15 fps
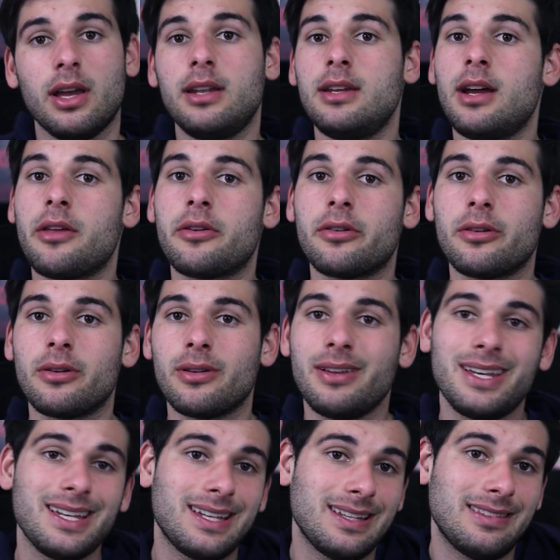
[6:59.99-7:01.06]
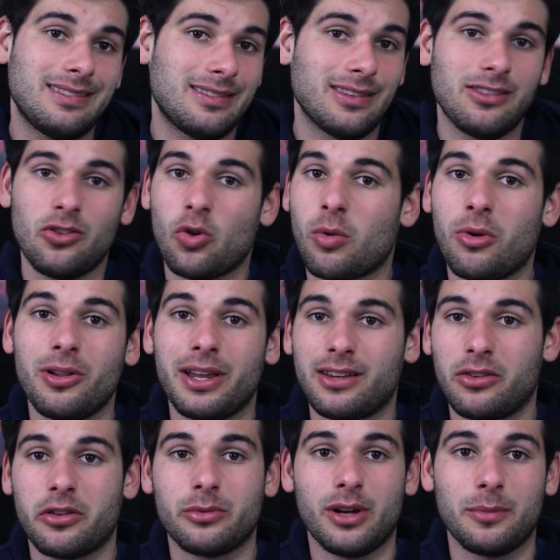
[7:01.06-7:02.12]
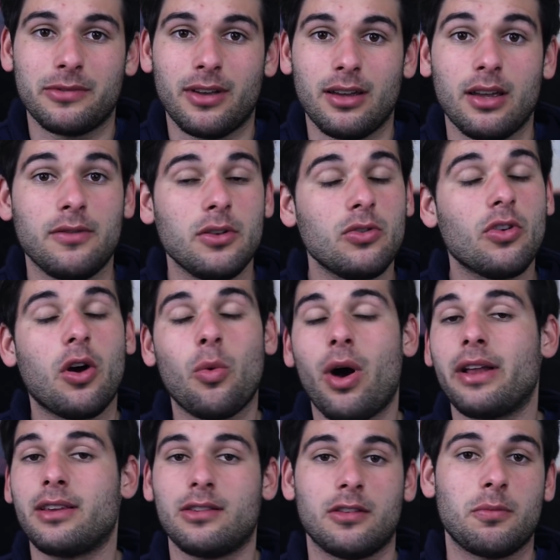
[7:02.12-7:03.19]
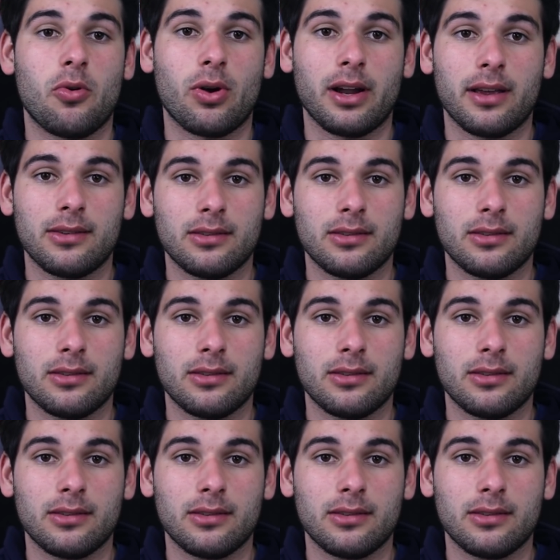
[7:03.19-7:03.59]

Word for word: and the other link is just a normal link to their website if you don't want to support